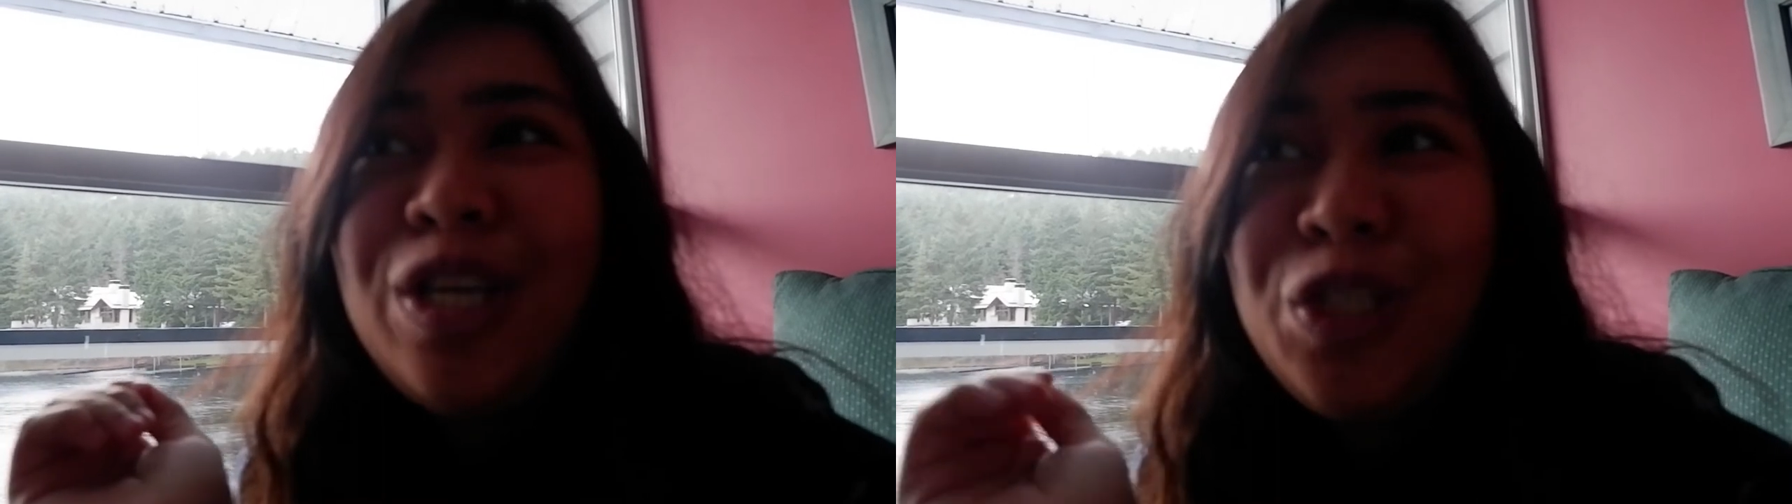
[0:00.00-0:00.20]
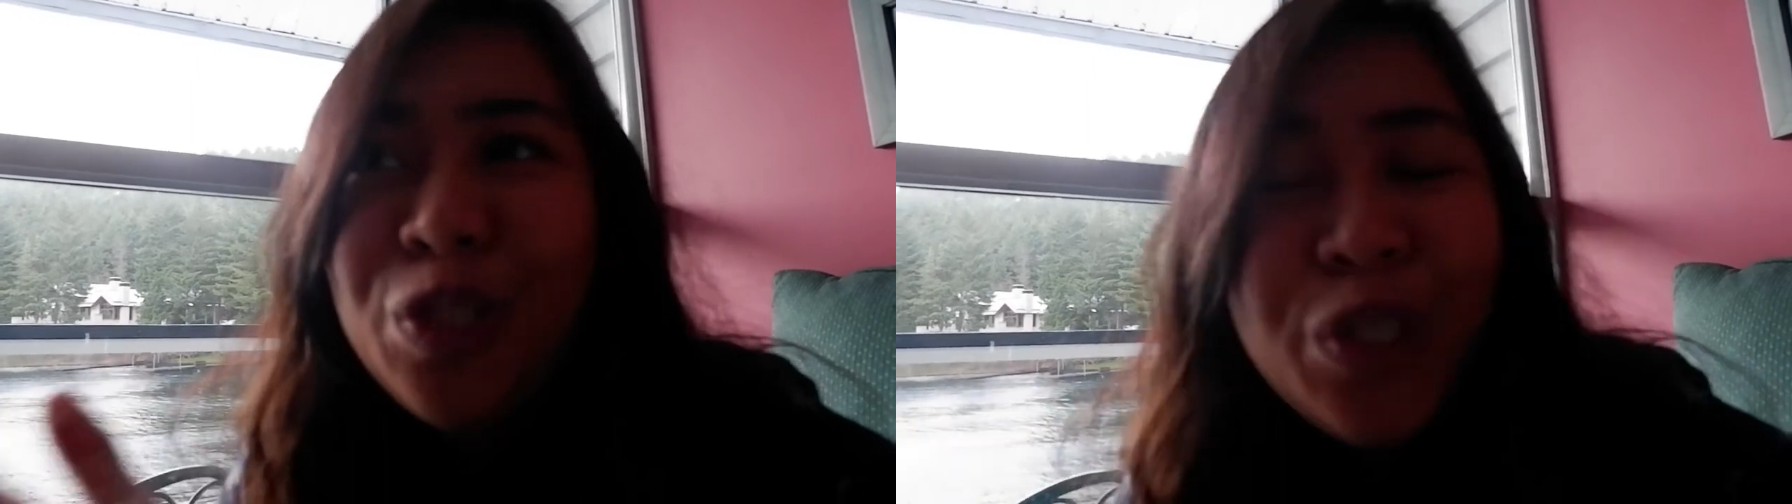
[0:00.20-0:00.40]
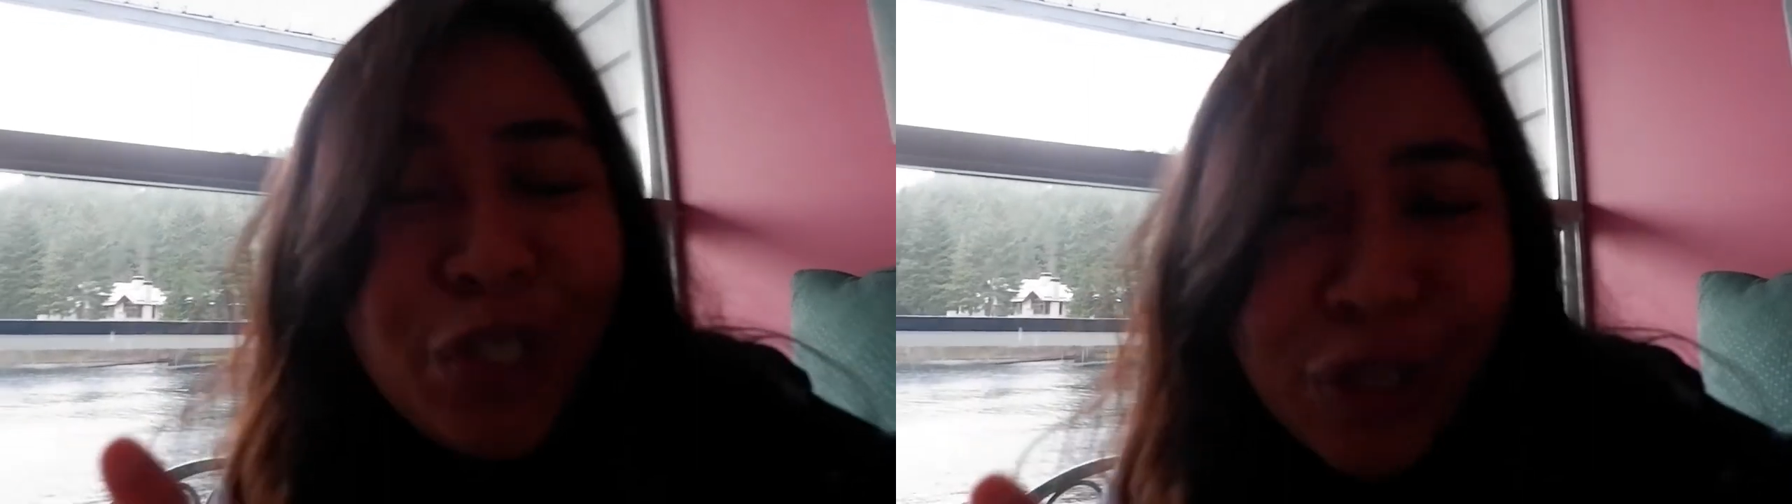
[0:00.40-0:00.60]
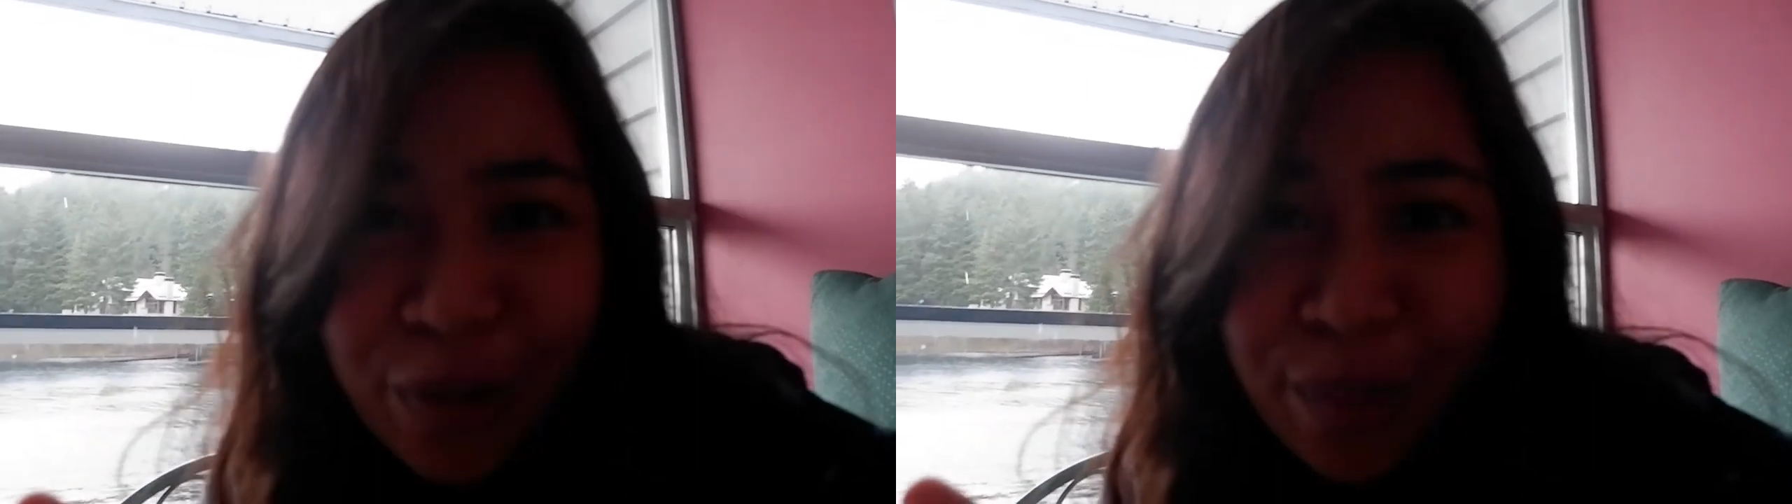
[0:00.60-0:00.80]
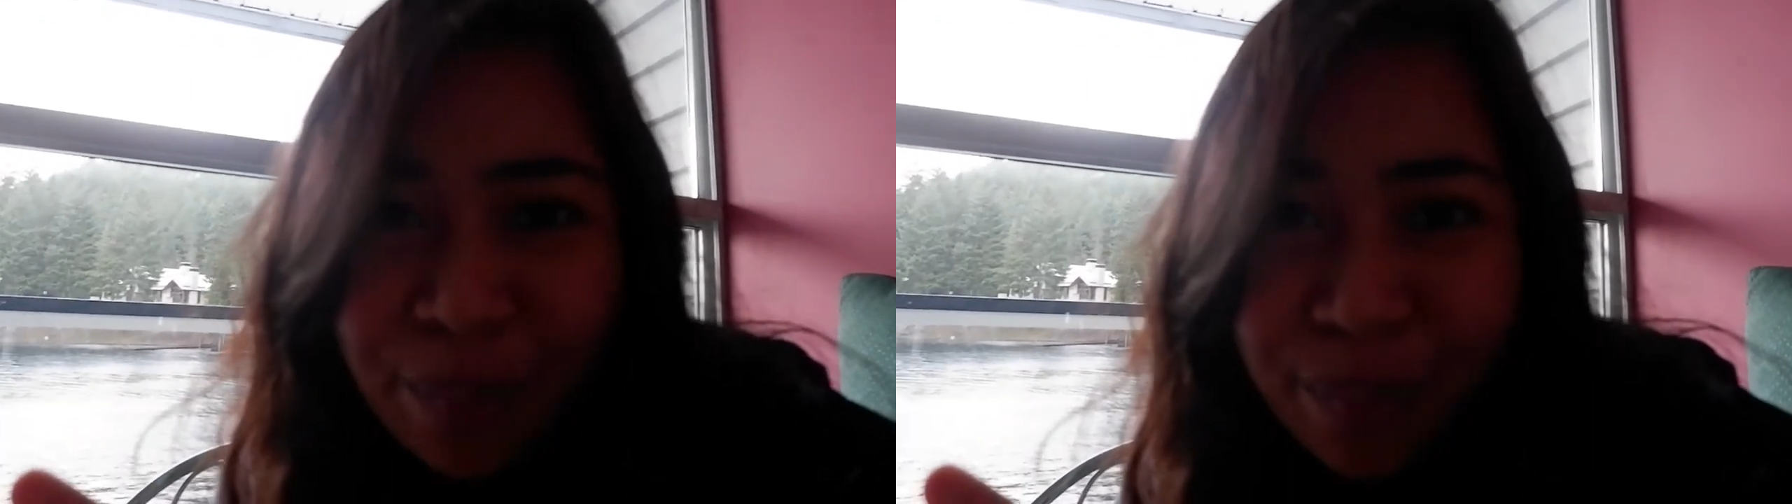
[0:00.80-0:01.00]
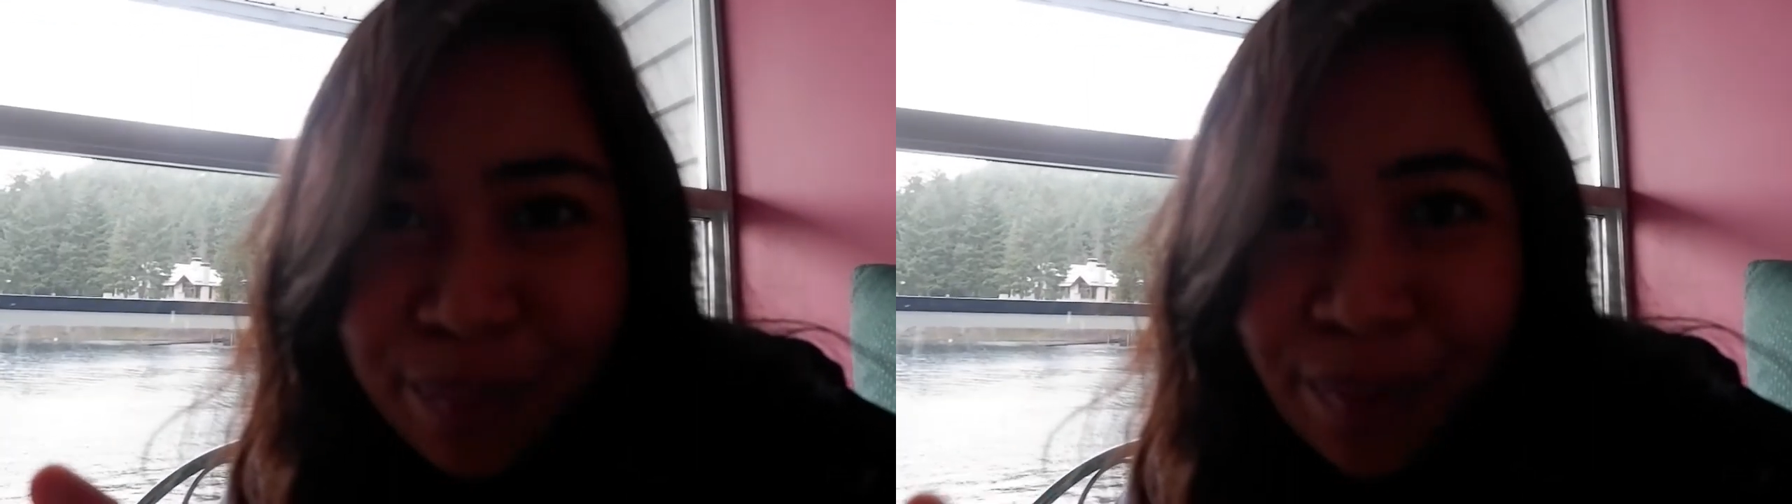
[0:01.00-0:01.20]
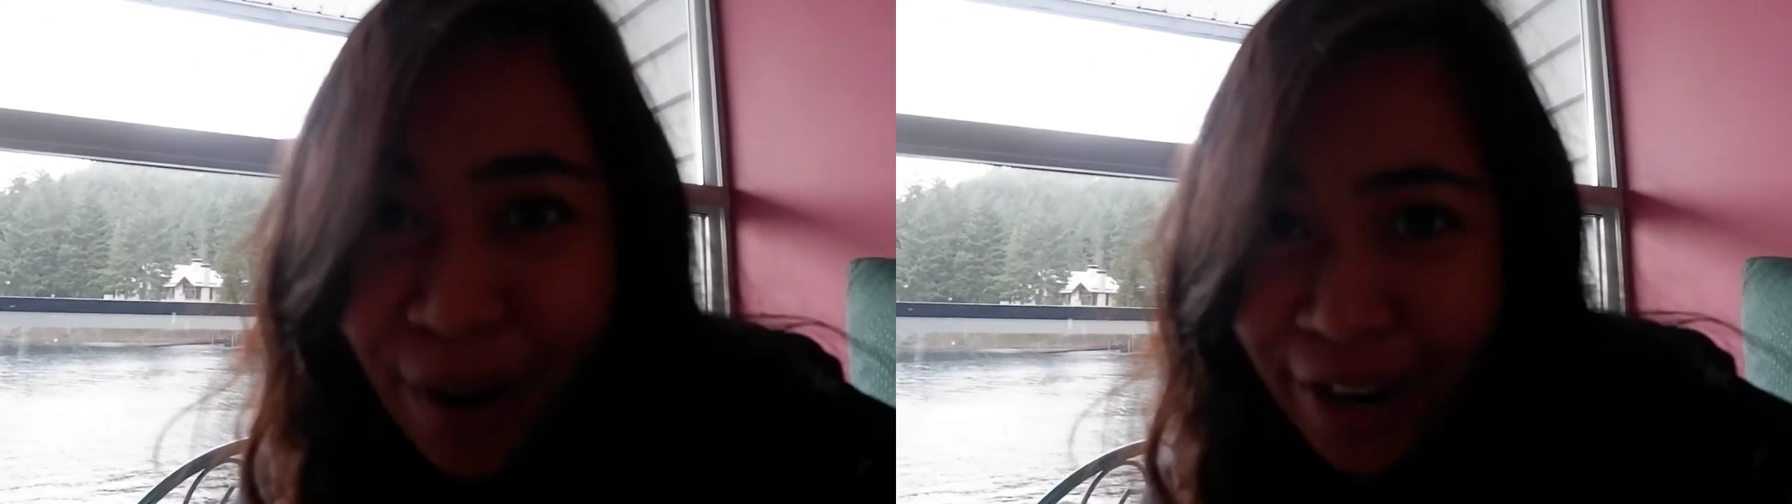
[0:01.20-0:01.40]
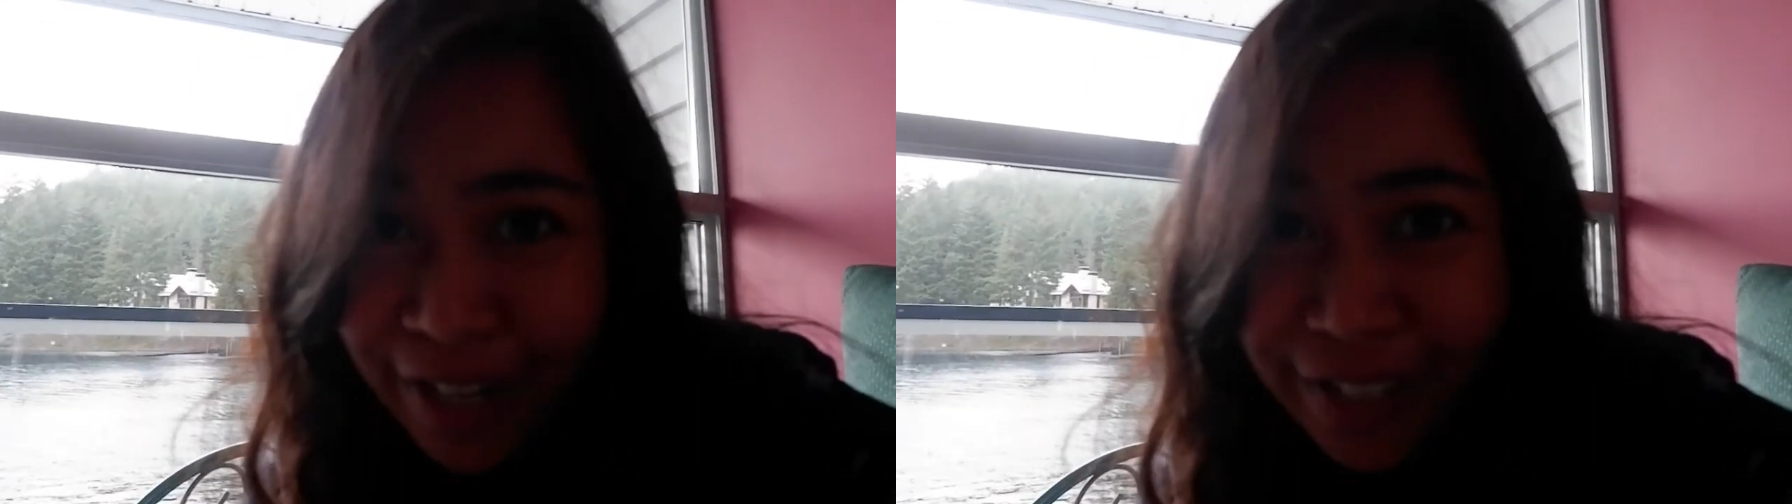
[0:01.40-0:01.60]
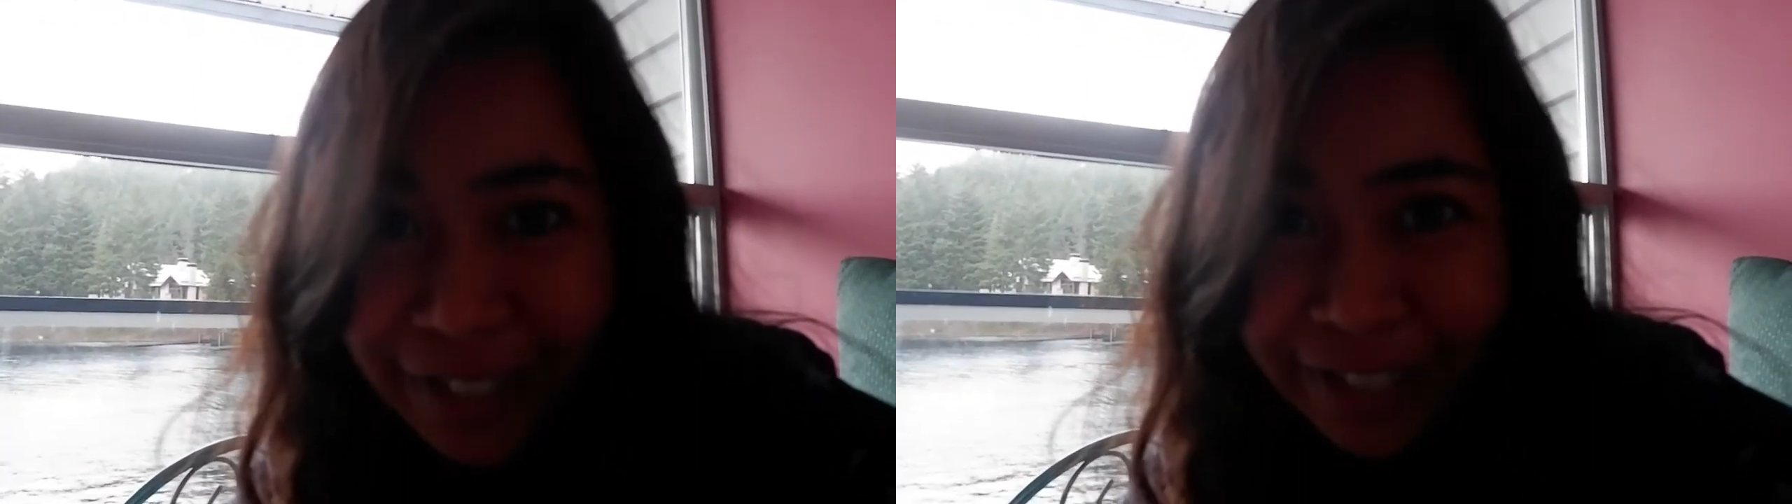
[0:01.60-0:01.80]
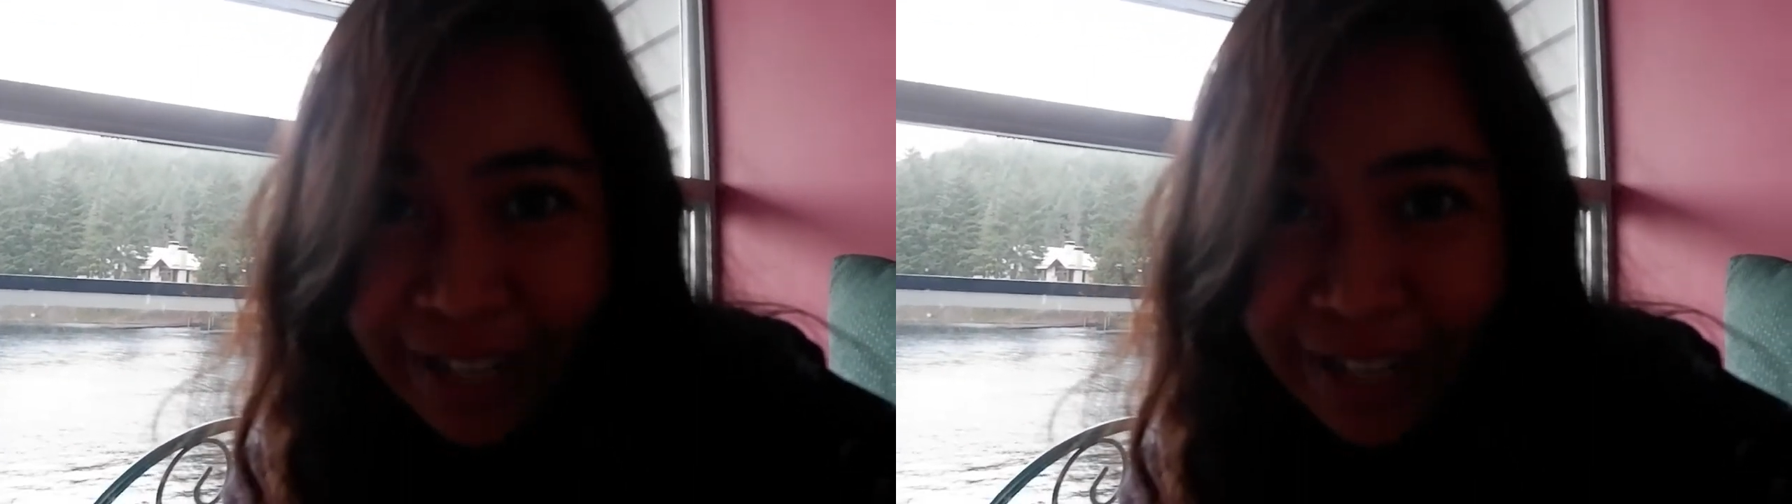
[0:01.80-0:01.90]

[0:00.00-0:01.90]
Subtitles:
YouTube partner